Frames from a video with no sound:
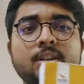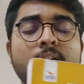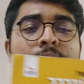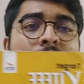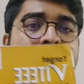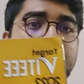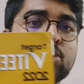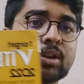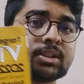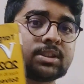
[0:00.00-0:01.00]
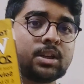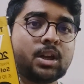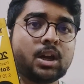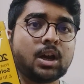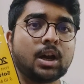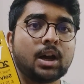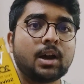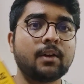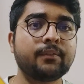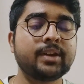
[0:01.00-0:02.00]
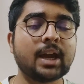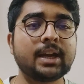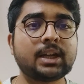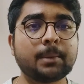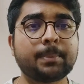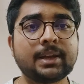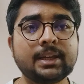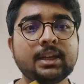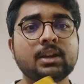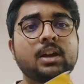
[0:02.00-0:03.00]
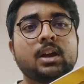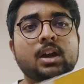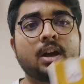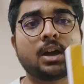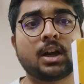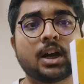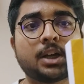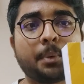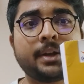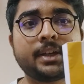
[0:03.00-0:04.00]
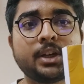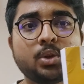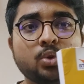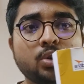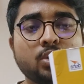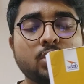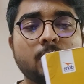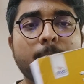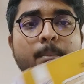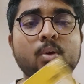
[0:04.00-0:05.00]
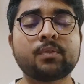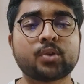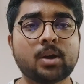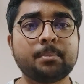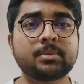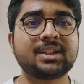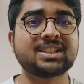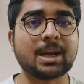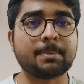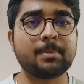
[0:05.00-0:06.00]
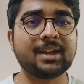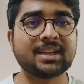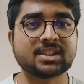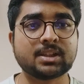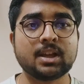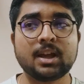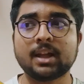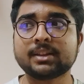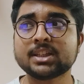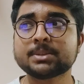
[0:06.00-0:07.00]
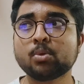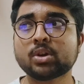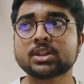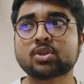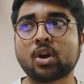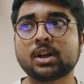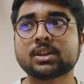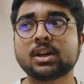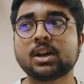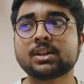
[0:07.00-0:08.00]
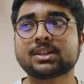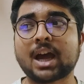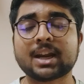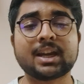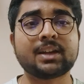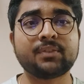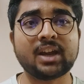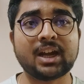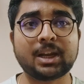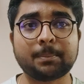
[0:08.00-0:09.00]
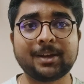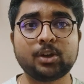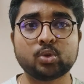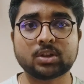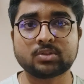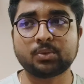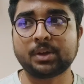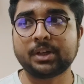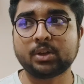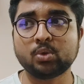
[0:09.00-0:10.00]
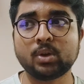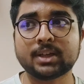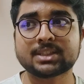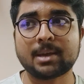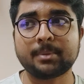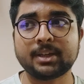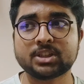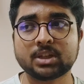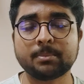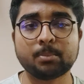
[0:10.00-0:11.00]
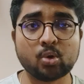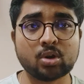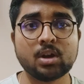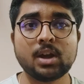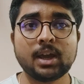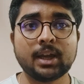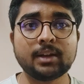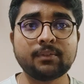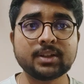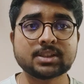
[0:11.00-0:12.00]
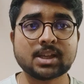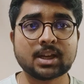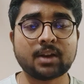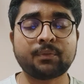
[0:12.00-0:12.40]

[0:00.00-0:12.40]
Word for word: the first book is VIT EEE 22 book from Disha publication. This book is called the Target VIT EEE 2022 examination book, in which there are